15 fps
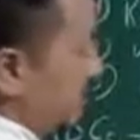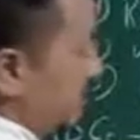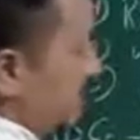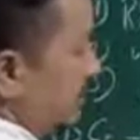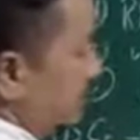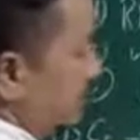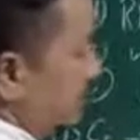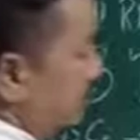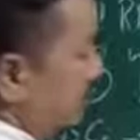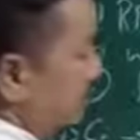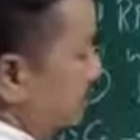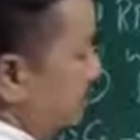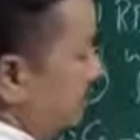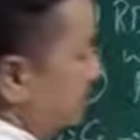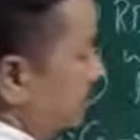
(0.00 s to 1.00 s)
Okay,
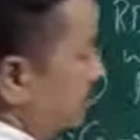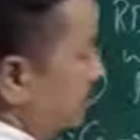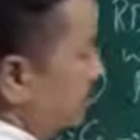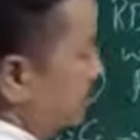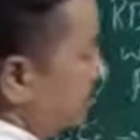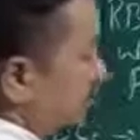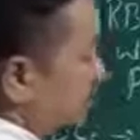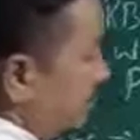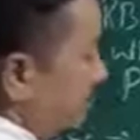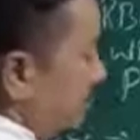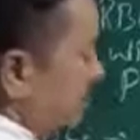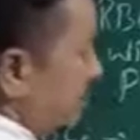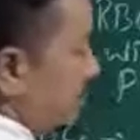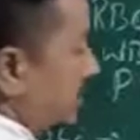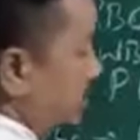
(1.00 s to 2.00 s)
5 million
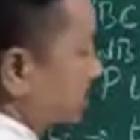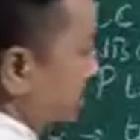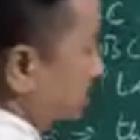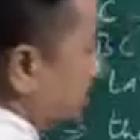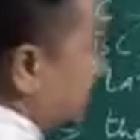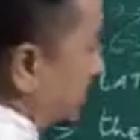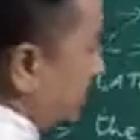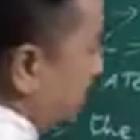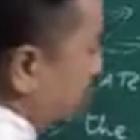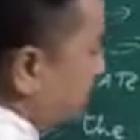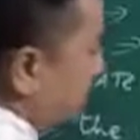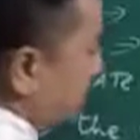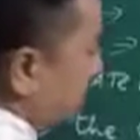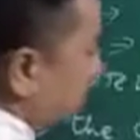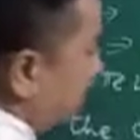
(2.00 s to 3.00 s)
per
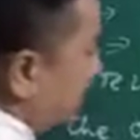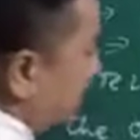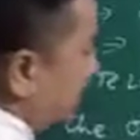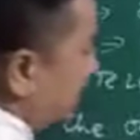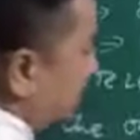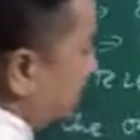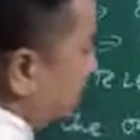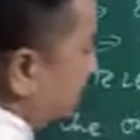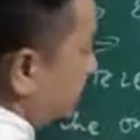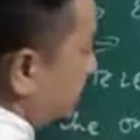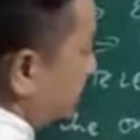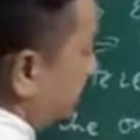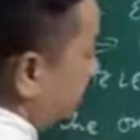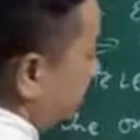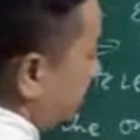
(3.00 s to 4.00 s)
cubic
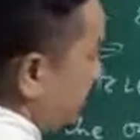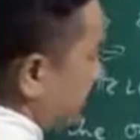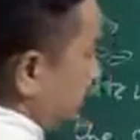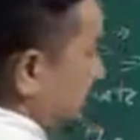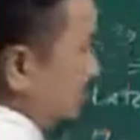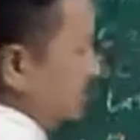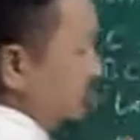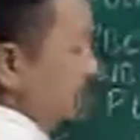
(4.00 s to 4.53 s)
millimeter of blood.